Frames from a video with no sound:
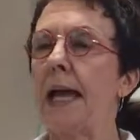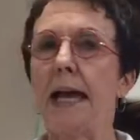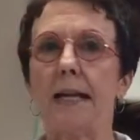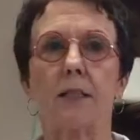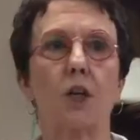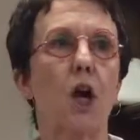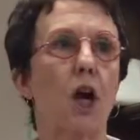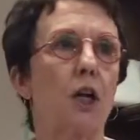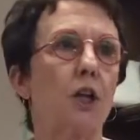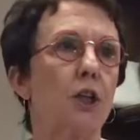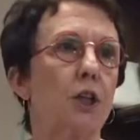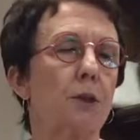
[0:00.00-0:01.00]
has a
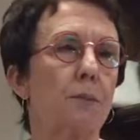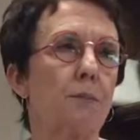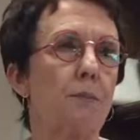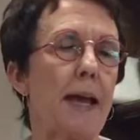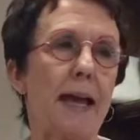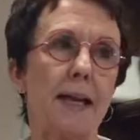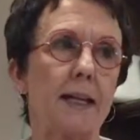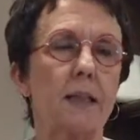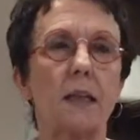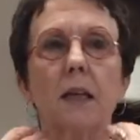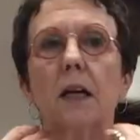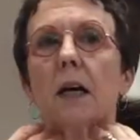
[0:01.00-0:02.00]
collar
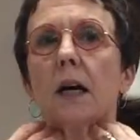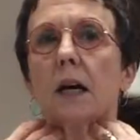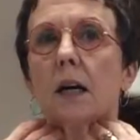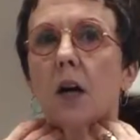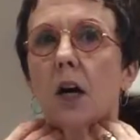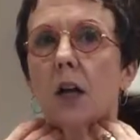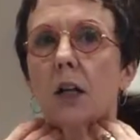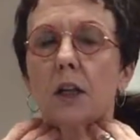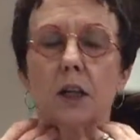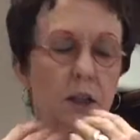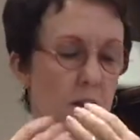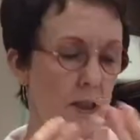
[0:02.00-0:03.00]
band, a
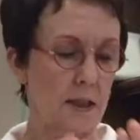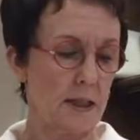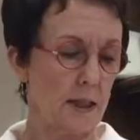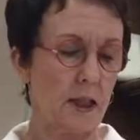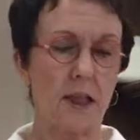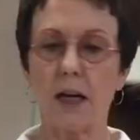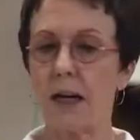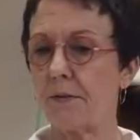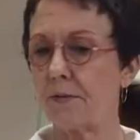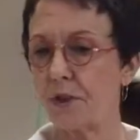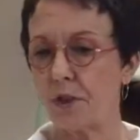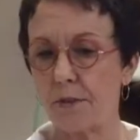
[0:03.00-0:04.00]
collar,
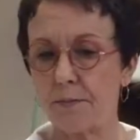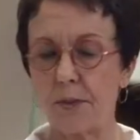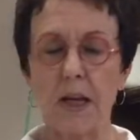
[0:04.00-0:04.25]
cuffs.